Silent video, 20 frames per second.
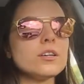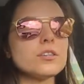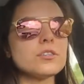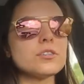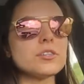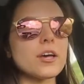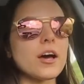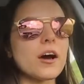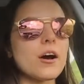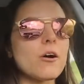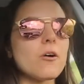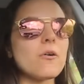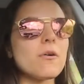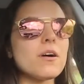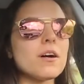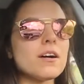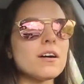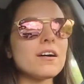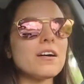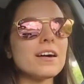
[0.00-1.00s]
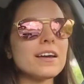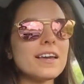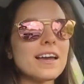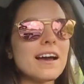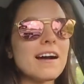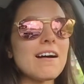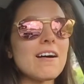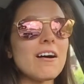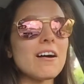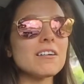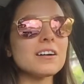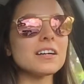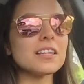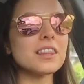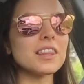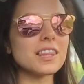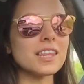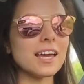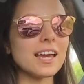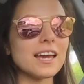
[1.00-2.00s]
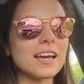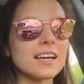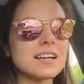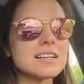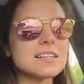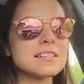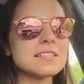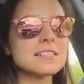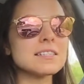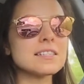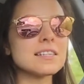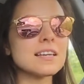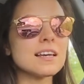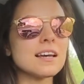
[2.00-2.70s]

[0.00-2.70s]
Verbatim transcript: So yeah, all good things.